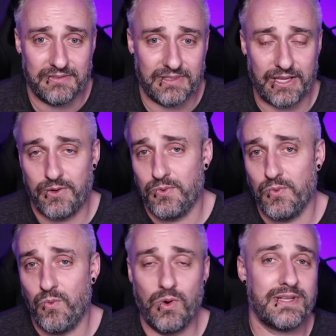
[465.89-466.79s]
Like
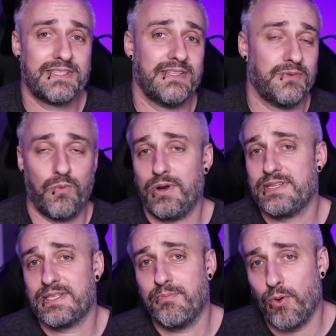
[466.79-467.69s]
what is
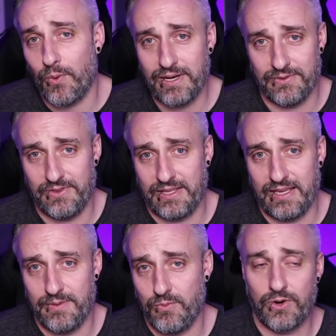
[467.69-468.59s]
the point of the
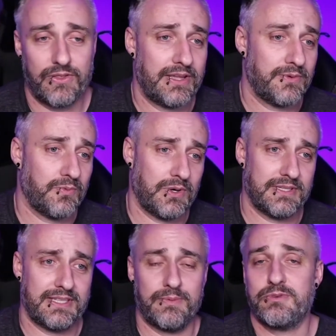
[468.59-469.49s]
game? What
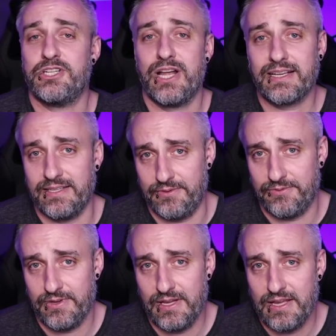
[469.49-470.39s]
is the objective?